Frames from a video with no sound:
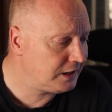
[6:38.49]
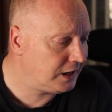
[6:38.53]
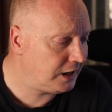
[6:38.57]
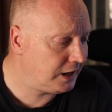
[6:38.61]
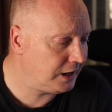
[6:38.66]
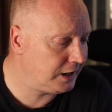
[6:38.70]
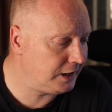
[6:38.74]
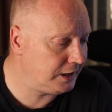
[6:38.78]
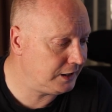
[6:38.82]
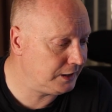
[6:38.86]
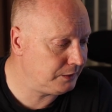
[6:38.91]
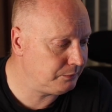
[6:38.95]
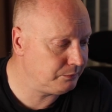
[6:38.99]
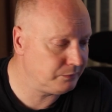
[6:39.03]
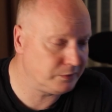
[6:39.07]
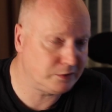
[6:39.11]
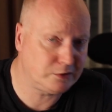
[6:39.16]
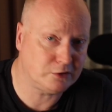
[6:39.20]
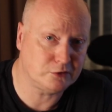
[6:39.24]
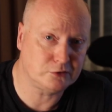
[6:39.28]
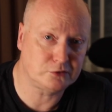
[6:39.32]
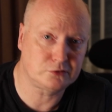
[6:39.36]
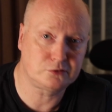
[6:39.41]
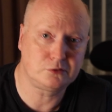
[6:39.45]

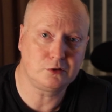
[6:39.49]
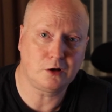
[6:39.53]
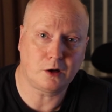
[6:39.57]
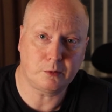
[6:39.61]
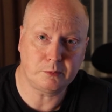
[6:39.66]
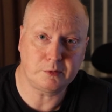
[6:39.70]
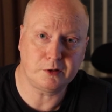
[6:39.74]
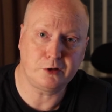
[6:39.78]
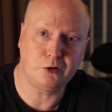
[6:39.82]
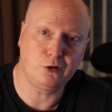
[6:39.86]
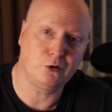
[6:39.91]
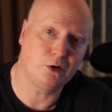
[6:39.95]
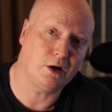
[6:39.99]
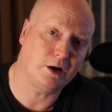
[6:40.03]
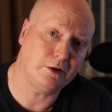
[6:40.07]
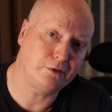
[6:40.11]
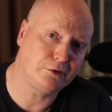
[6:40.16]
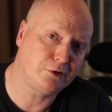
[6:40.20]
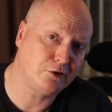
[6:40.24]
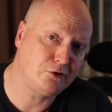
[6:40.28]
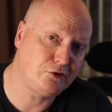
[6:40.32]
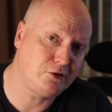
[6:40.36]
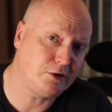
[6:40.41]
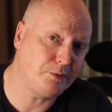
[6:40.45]
because normally you have
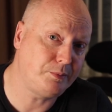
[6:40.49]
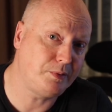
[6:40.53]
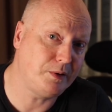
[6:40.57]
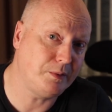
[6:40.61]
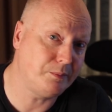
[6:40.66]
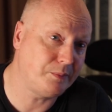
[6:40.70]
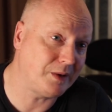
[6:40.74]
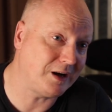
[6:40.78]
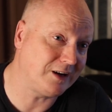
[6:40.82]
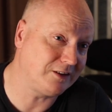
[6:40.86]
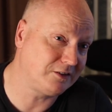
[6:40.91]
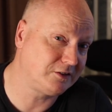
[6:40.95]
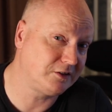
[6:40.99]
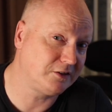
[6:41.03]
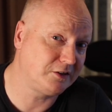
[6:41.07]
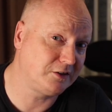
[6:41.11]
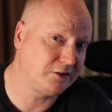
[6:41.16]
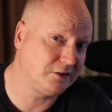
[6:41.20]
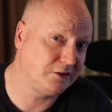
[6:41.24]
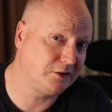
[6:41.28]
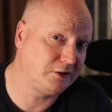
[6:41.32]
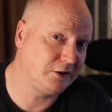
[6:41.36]
to ship it back to